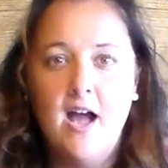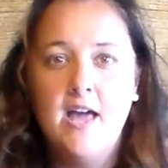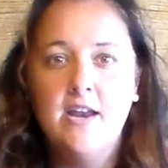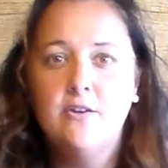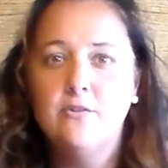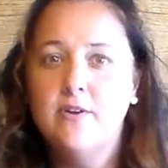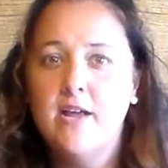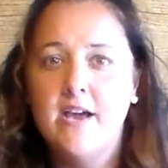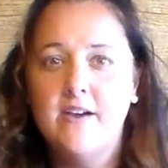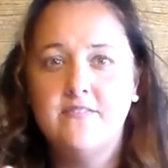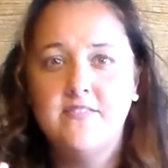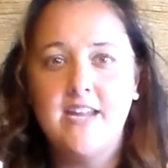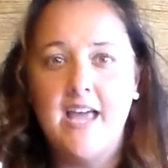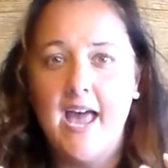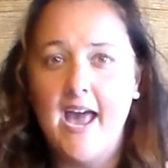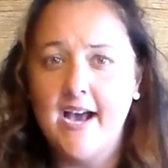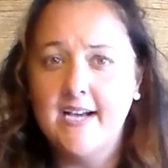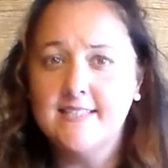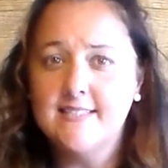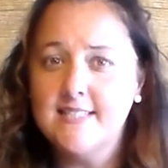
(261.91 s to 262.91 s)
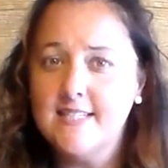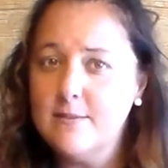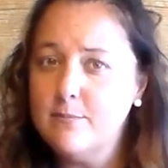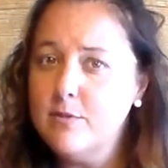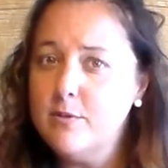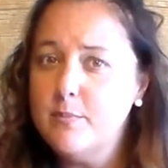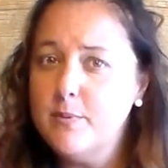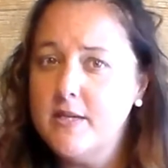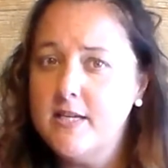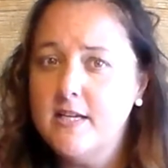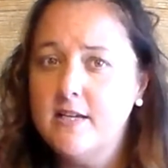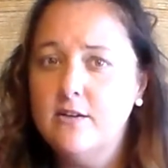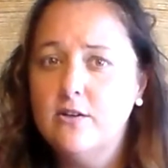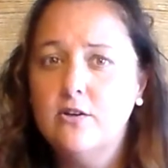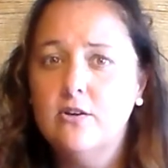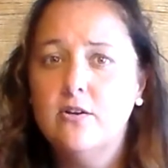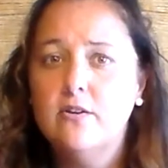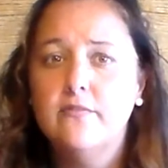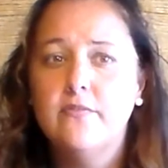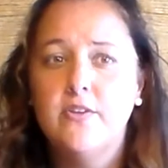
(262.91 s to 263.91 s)
I don't have to ask them to be
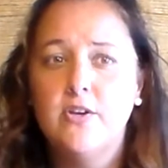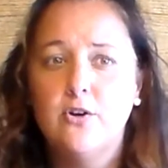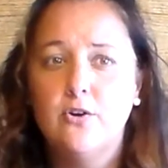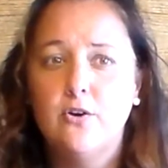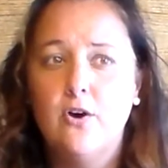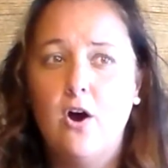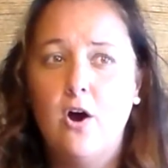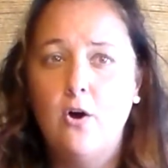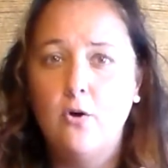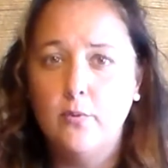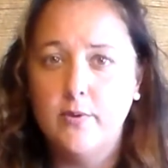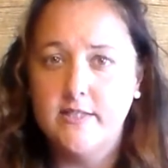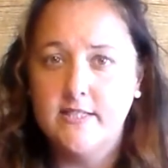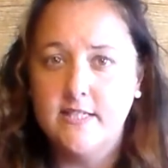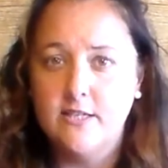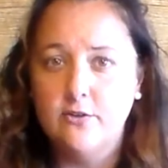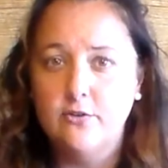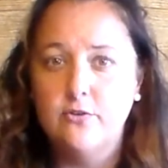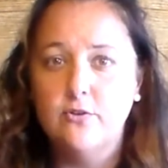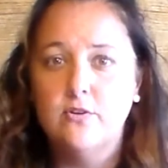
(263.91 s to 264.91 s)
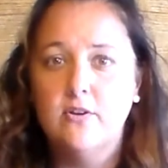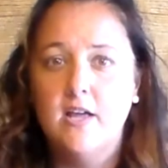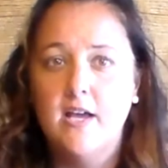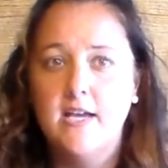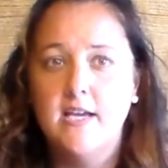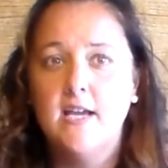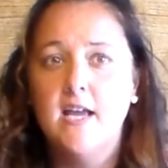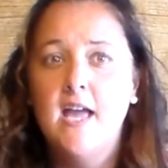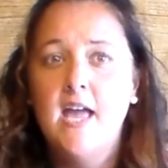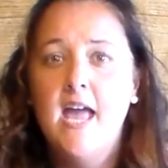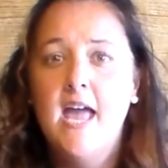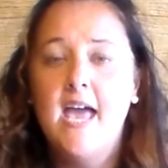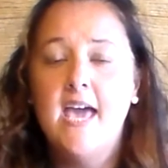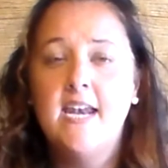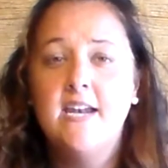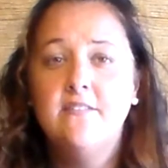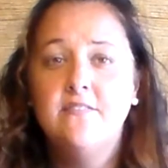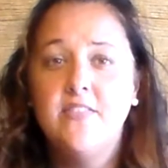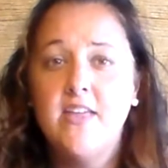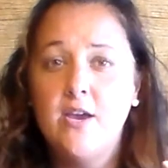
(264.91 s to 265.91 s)
here. They're always here. They're like,
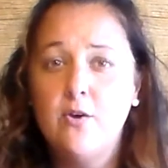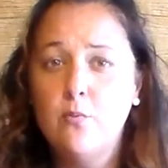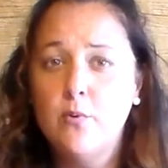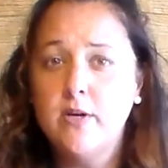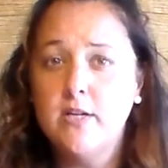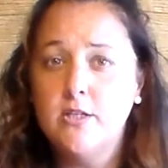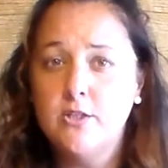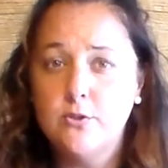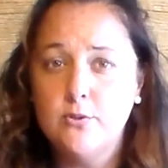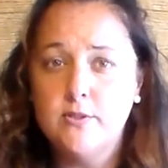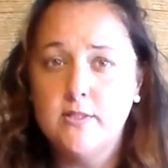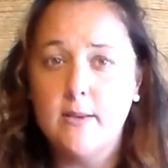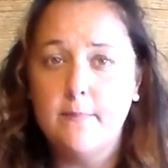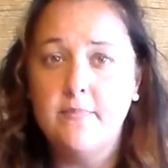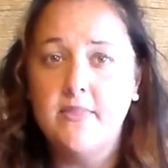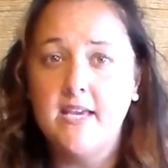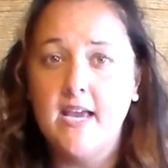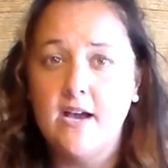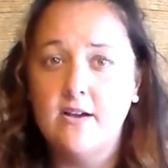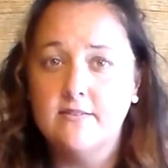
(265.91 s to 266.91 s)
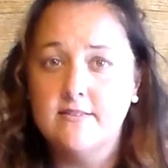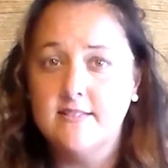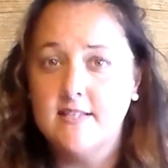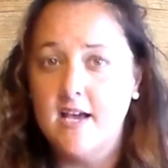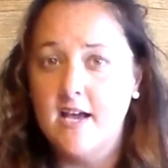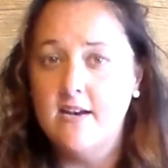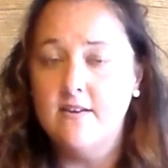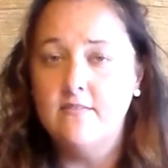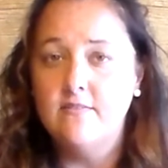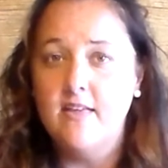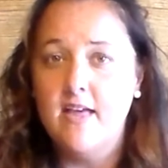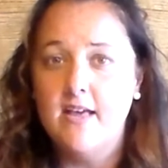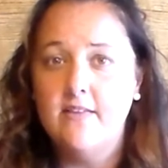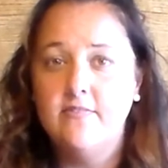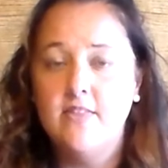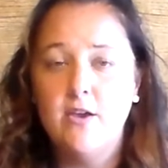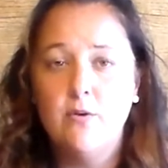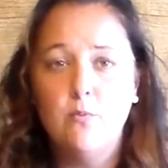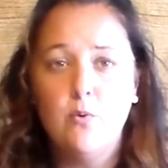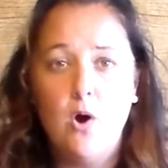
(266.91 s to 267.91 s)
and if they want to do something outside of
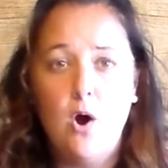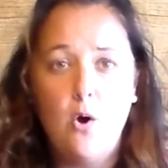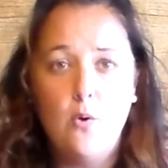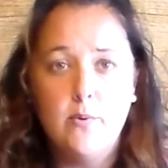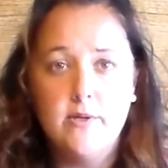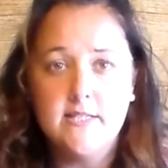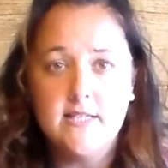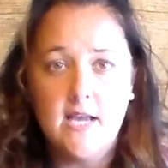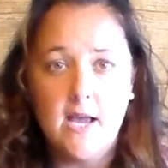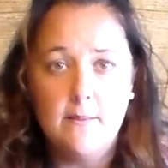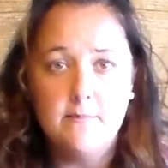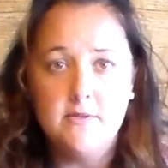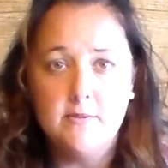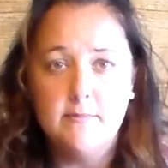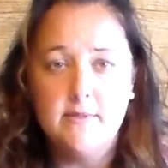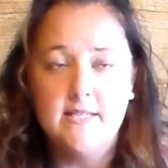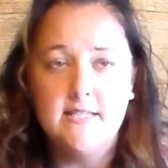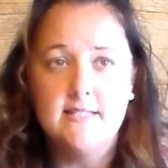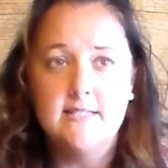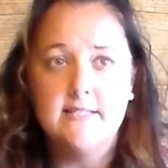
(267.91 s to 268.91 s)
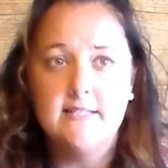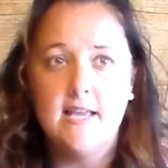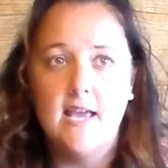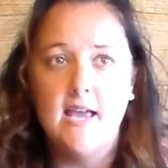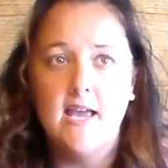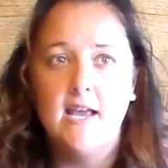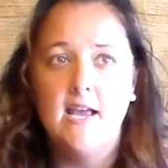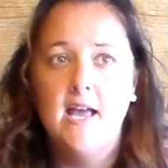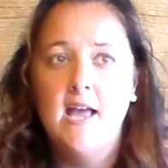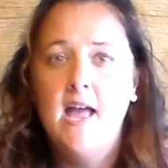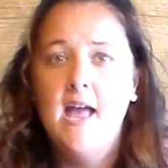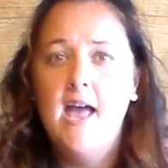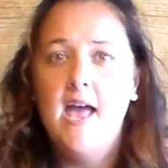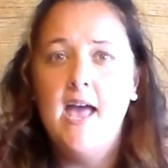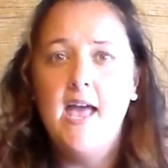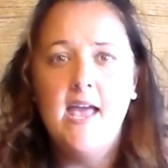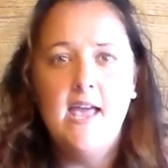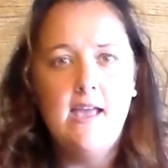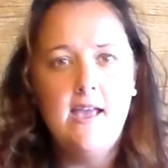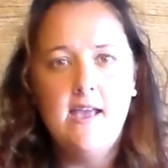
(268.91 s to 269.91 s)
that, they will always come to me and say,
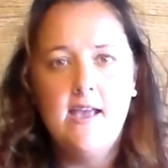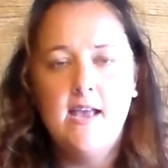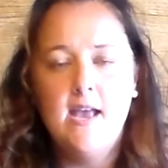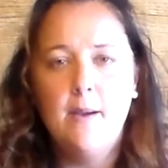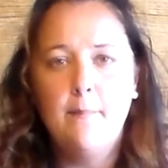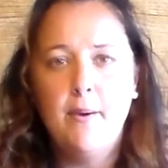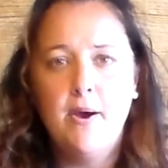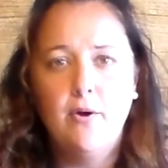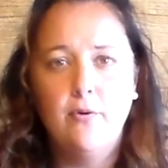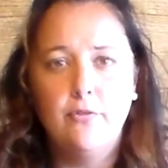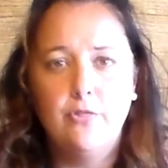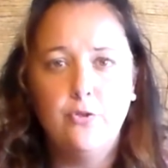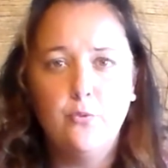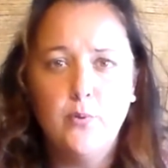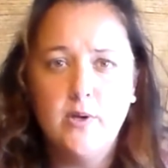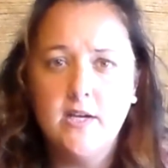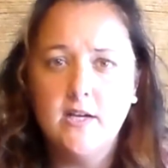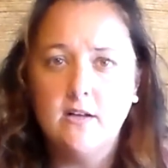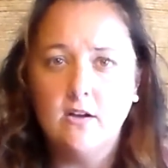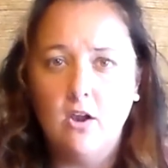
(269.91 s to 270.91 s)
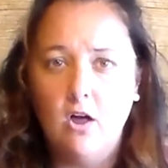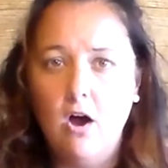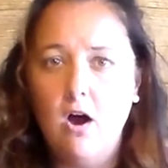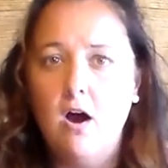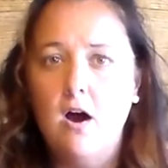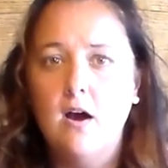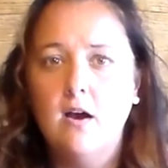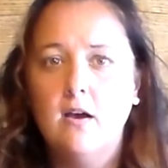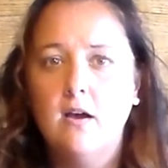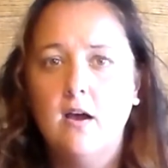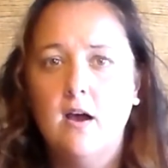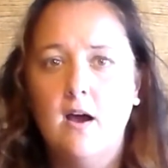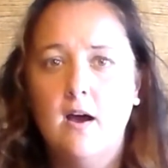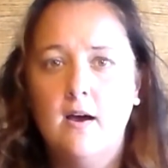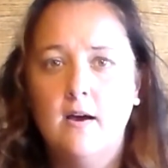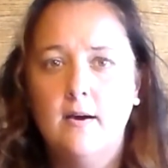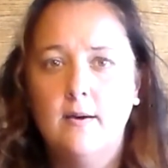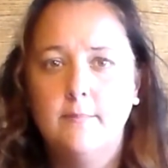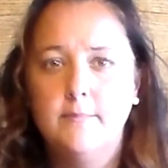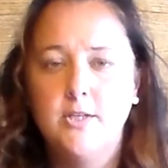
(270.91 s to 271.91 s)
hey, about three o'clock,
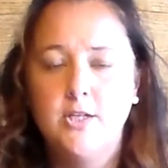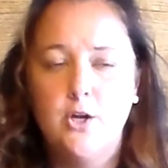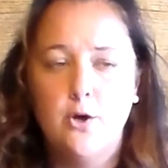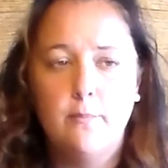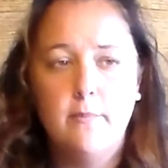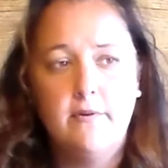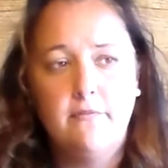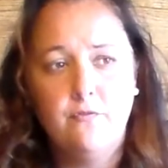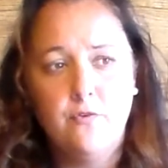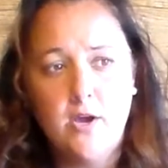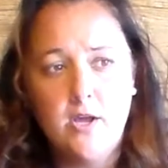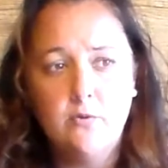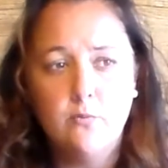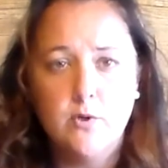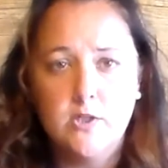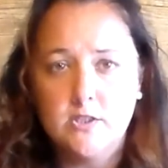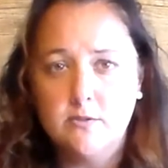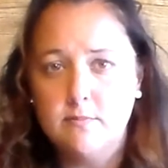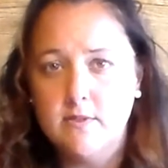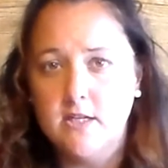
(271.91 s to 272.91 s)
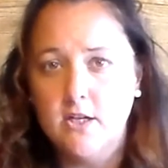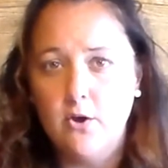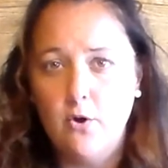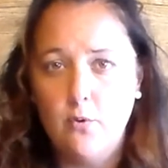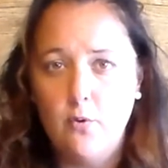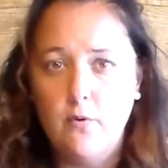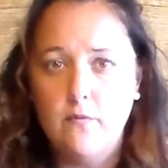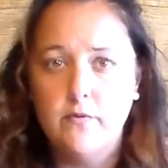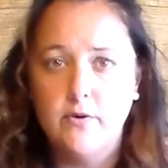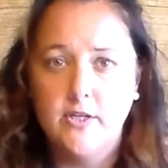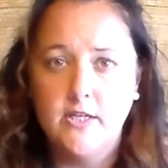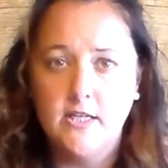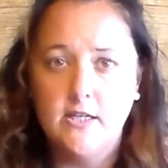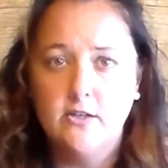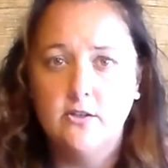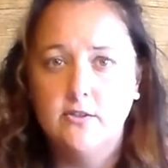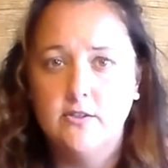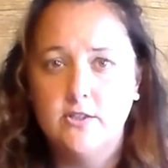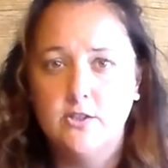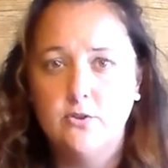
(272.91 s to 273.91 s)
um, you know, my friend wants me to go over
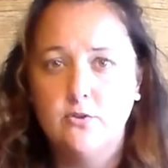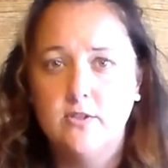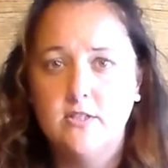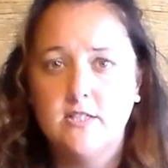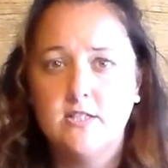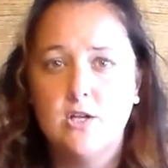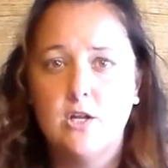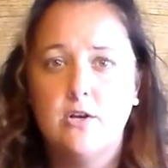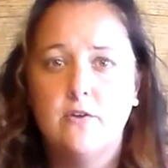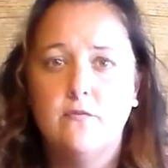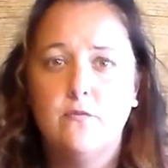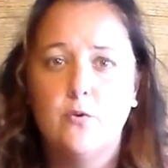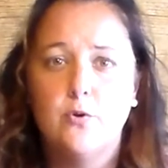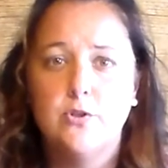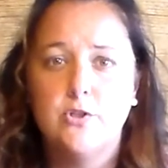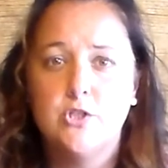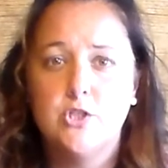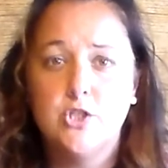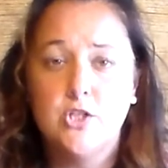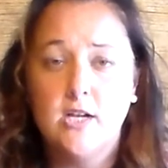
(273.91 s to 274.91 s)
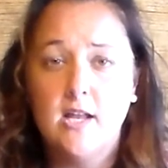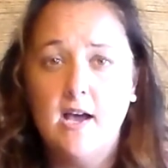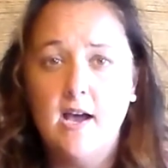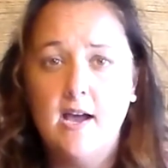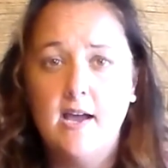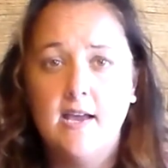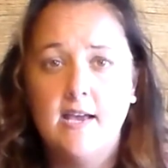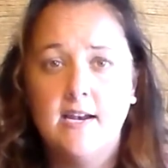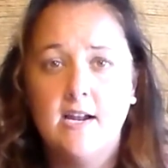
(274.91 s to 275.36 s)
here and do this on the 4th of July.